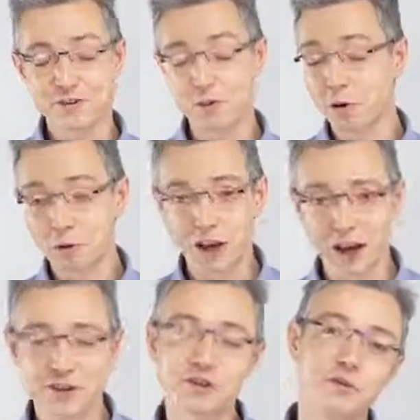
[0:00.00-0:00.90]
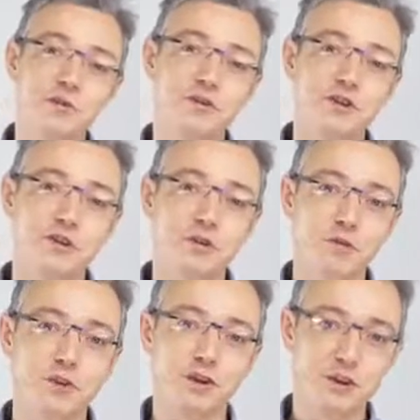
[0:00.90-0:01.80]
known as coefficient
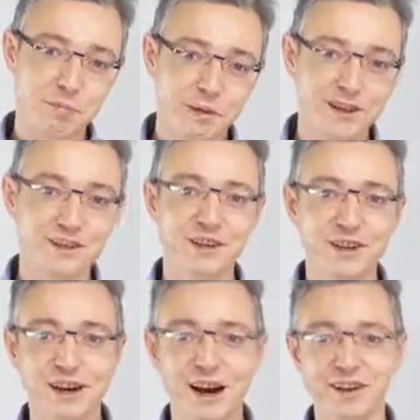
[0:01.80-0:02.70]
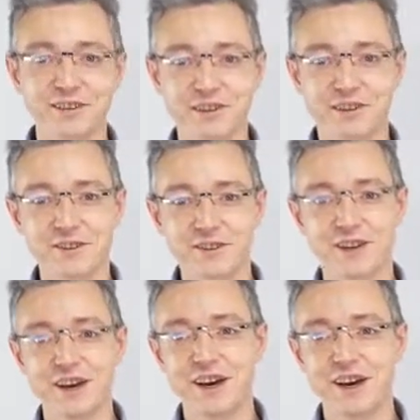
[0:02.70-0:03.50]
of heritability, and it's